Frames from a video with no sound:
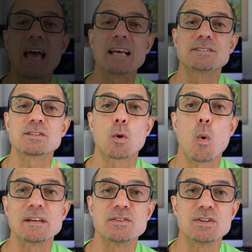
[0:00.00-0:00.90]
asked a
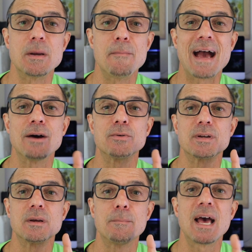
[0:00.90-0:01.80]
question about
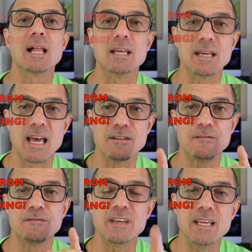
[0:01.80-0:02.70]
pellet and
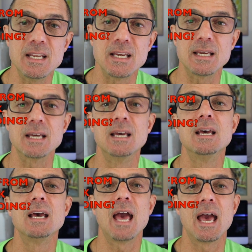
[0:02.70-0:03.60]
feeding,
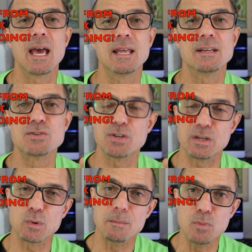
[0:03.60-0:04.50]
and should he
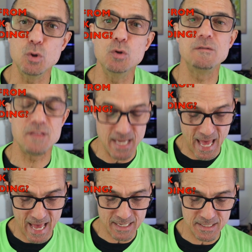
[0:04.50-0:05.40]
remove the
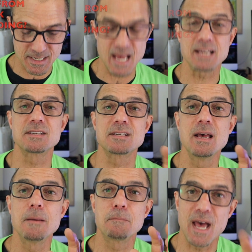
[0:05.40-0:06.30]
excess
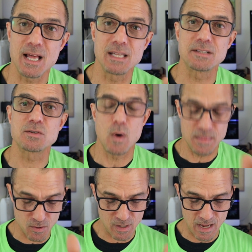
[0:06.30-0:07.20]
pellets when
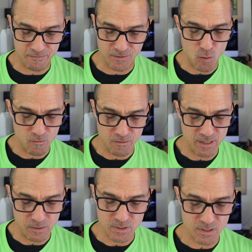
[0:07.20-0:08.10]
they're left over, and
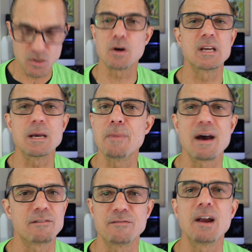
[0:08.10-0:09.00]
he was talking
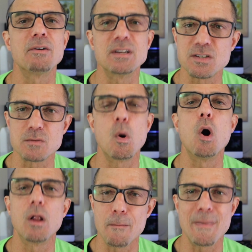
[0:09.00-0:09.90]
about a very
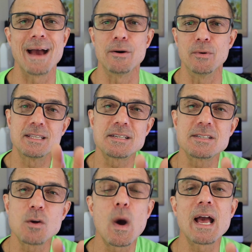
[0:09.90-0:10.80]
small amount. This is
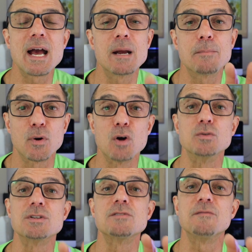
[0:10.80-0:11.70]
the way I
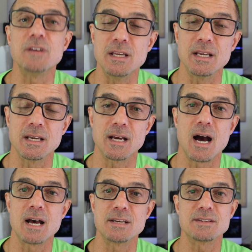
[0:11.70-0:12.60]
approach feeding,
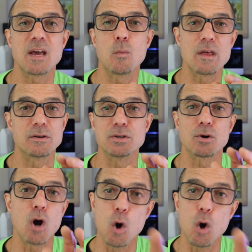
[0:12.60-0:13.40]
guys, and whether you're